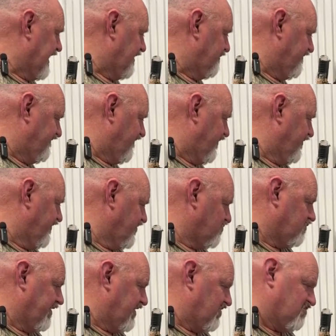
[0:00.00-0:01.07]
We find that
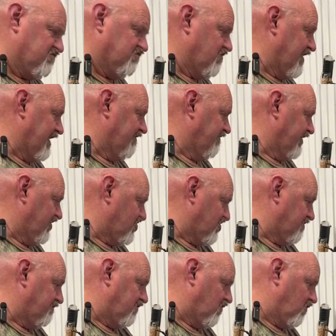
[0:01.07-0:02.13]
this way is really, really
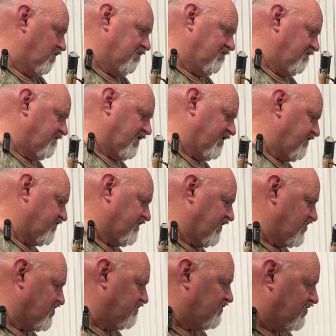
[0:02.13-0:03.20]
simple, very,
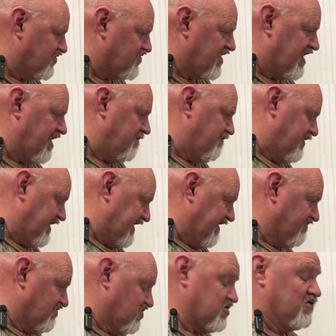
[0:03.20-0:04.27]
very simple to set up, but it
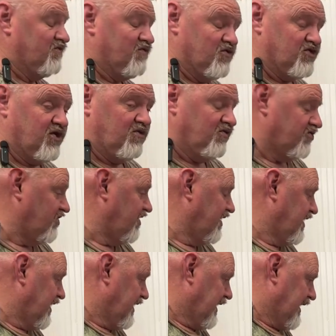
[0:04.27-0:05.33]
gives us good results.
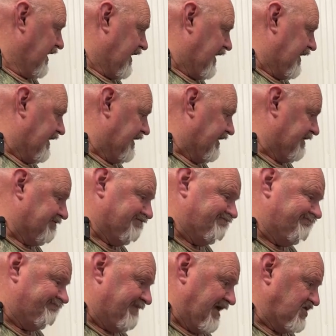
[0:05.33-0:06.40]

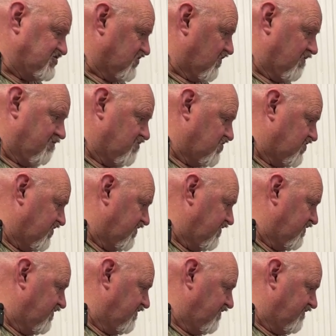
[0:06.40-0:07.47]
In terms
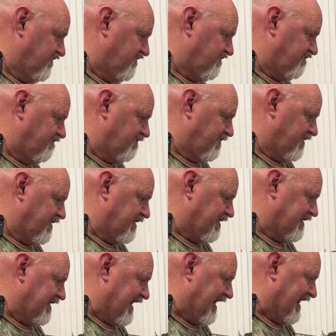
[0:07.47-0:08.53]
of
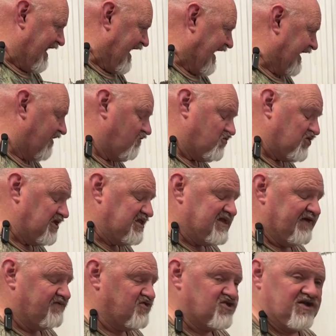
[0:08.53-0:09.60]
any accuracy
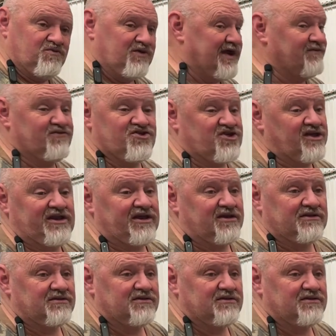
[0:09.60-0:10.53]
deficit, we haven't seen it.